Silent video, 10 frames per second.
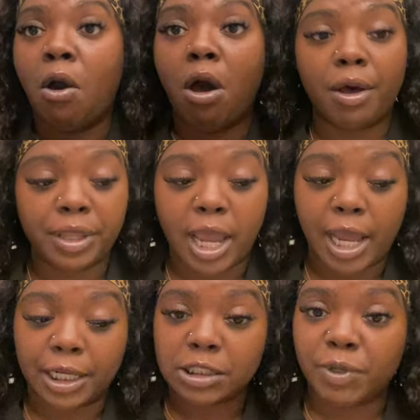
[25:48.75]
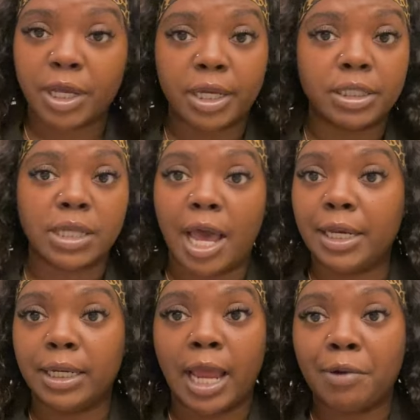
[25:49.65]
all the guidance because I
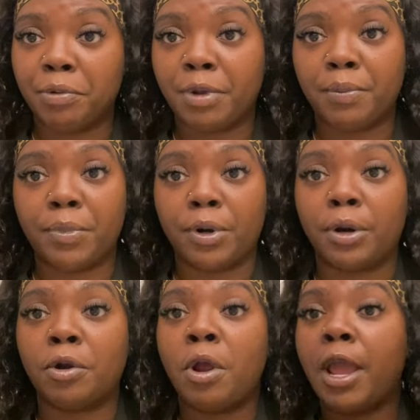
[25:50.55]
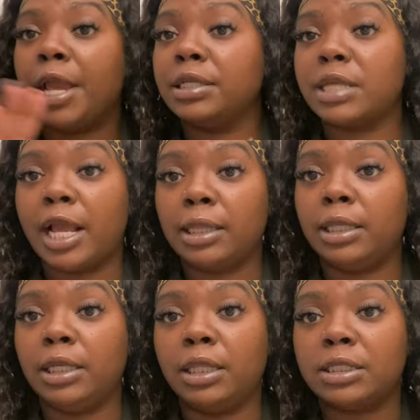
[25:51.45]
did not remember
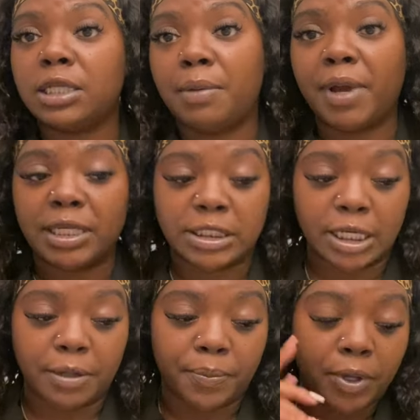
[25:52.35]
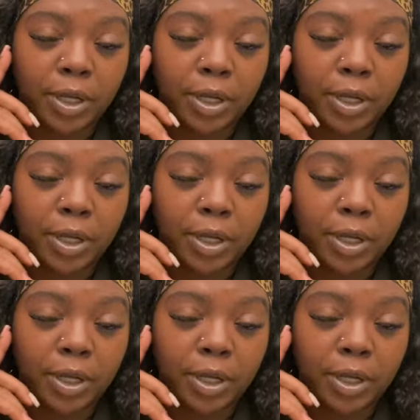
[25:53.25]
exactly the step by step.